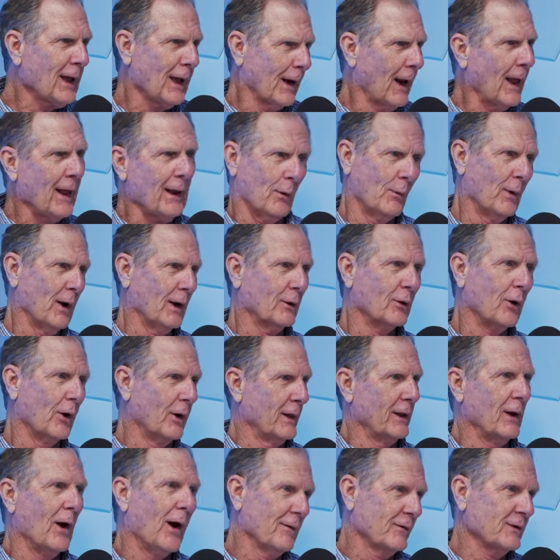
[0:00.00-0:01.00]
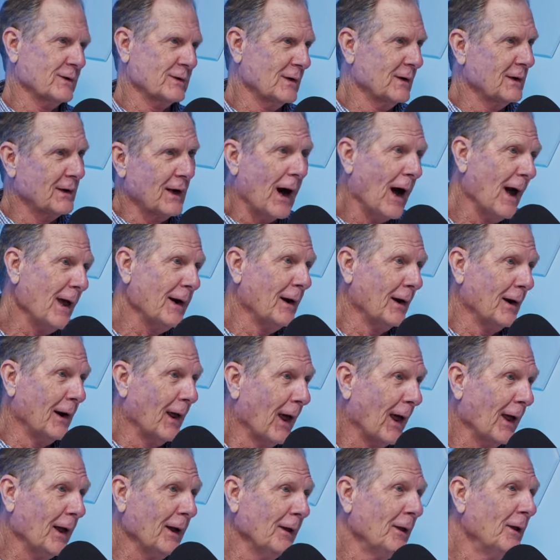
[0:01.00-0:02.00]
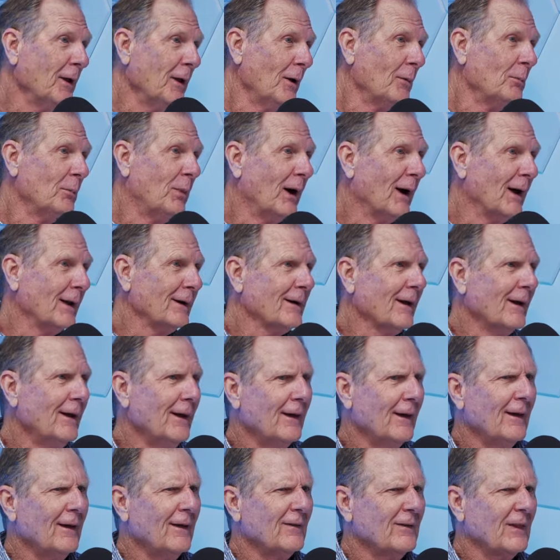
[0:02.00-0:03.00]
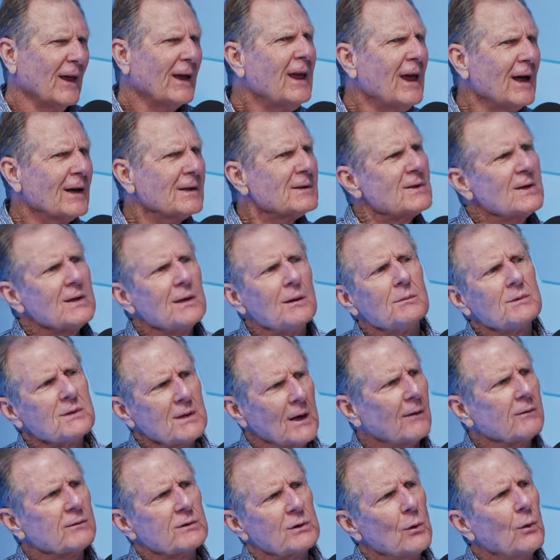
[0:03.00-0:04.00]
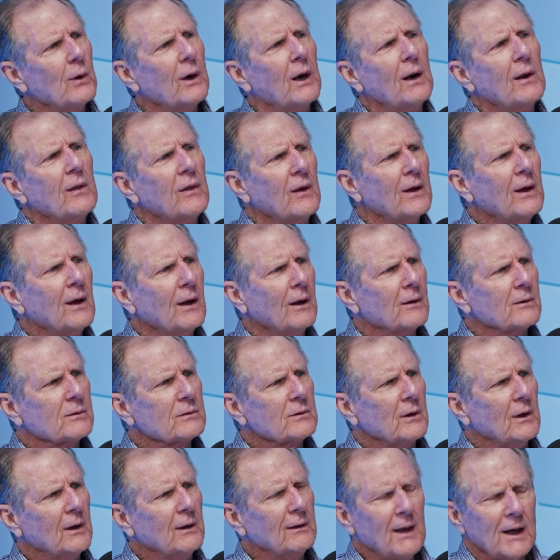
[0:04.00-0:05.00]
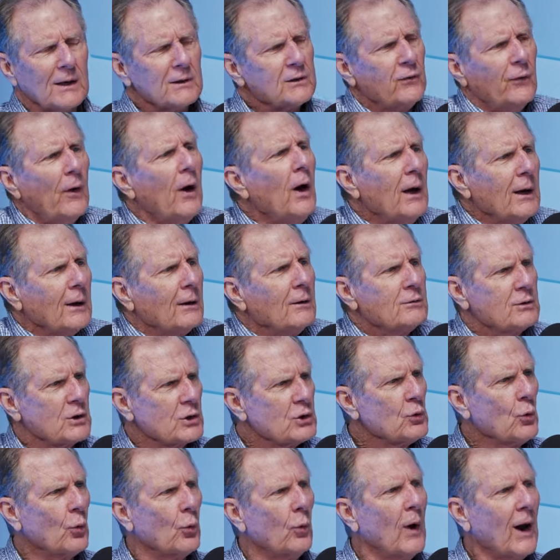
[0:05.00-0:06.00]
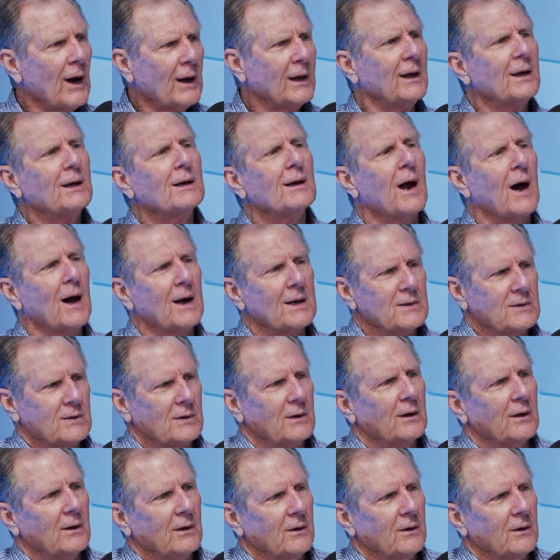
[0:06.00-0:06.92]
it. Hey, I want to go to the office and die today. But they can't see themselves doing anything else. And that's fine. Just recognize it.